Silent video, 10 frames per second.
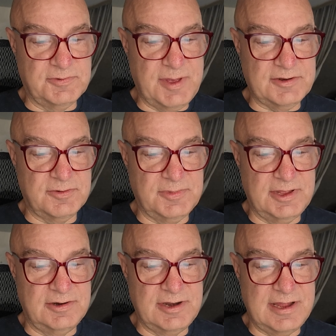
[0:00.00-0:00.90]
Spectrum
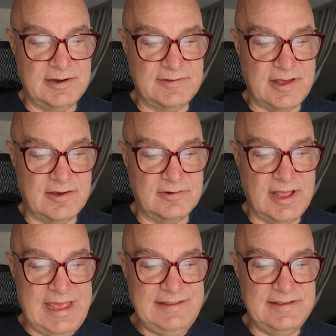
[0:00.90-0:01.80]
internet is out.
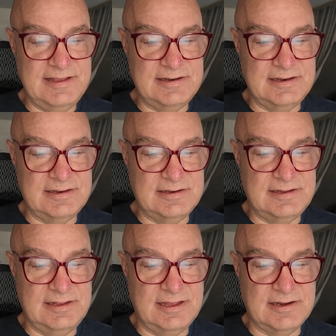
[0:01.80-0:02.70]
AT&T
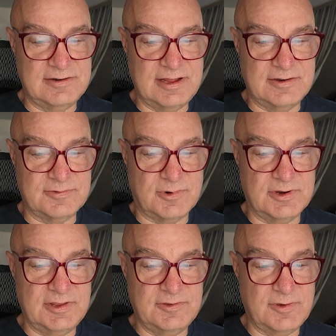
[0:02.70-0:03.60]
internet is
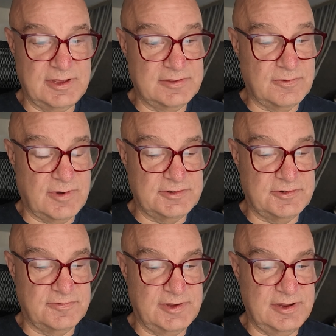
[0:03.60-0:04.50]
working, so I get to watch
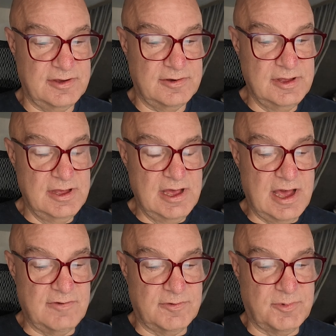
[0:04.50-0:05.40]
your video.
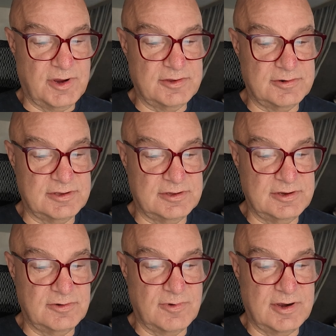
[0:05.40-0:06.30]
I have a brother in
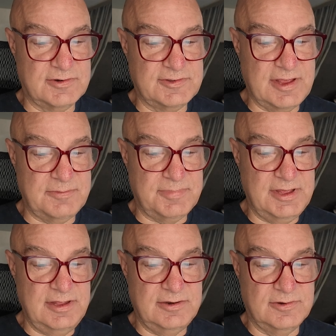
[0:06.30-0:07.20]
Clearwater, St.
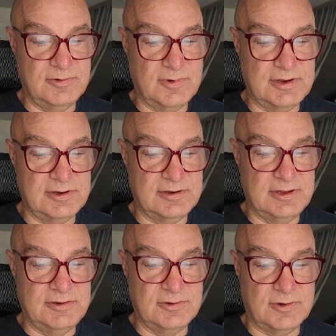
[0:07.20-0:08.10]
Pete, who went
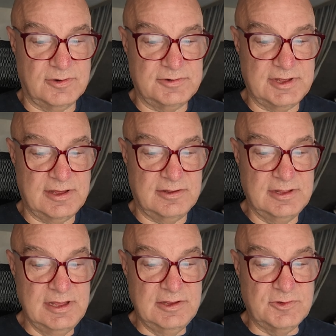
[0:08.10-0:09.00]
into a hotel.
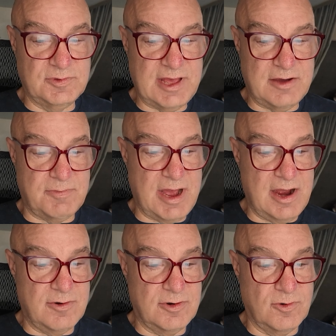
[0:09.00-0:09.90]
It's without
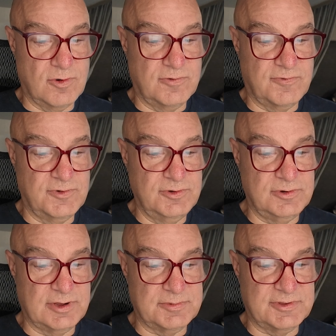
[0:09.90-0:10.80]
power or
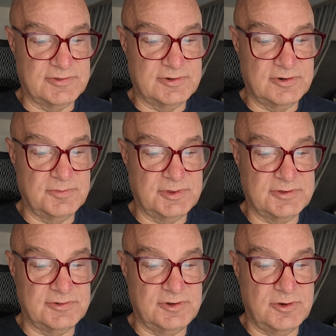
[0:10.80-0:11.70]
food. I'm concerned, but
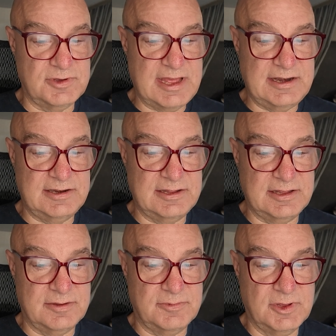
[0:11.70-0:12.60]
there's no getting to
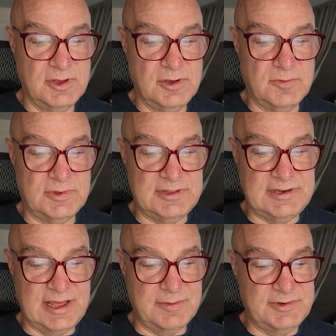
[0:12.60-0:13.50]
him with the
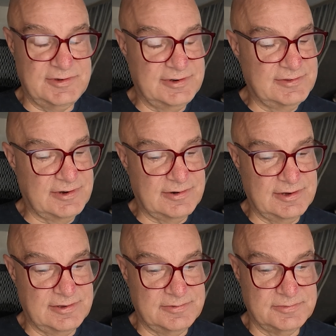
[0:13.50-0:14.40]
damage in his
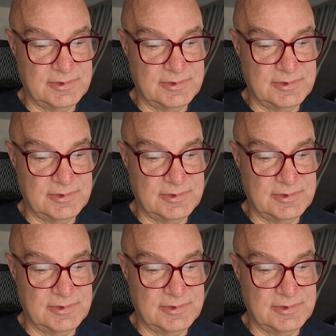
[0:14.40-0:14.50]
area.